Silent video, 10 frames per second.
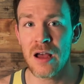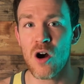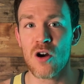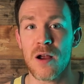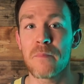
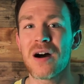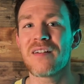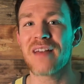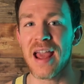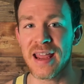are
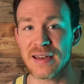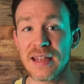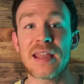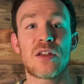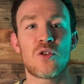above
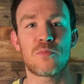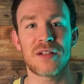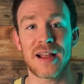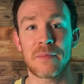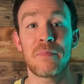18 who
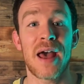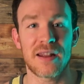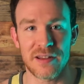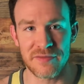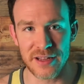play
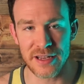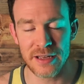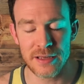competitively.